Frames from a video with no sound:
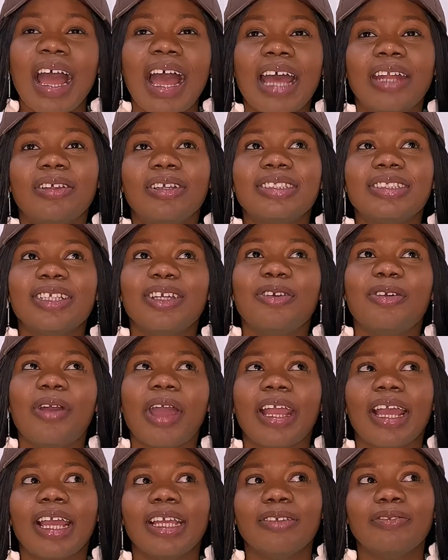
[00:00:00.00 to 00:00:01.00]
And don't say, Oh,
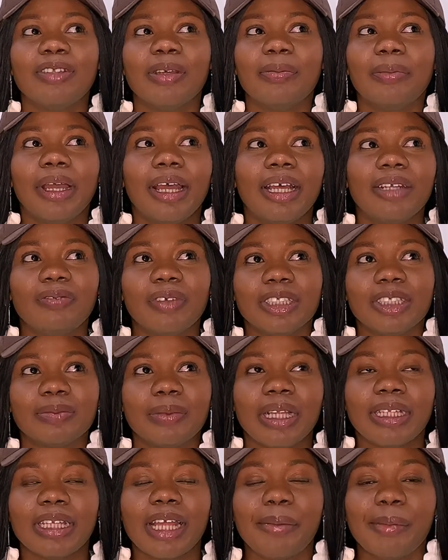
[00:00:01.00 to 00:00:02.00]
I can give them my advice,
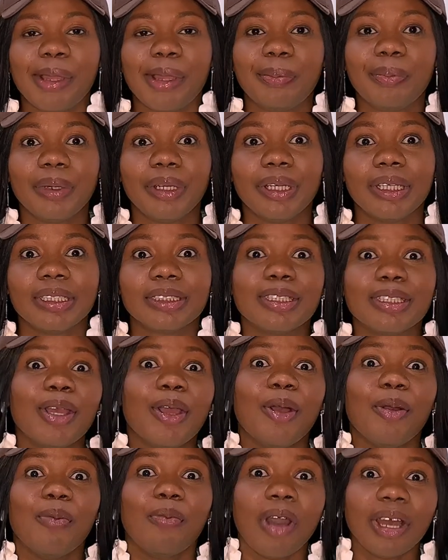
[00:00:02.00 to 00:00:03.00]
my time, my prayers.
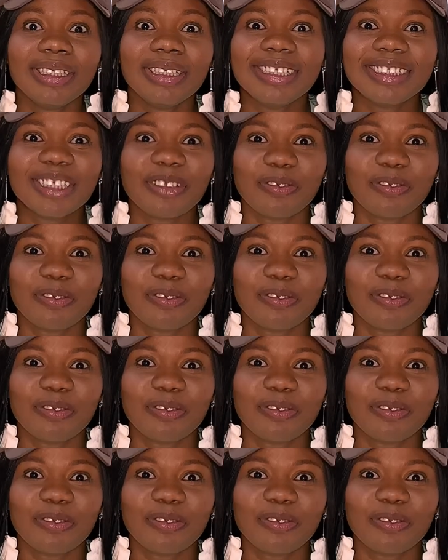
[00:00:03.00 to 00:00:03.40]
Money is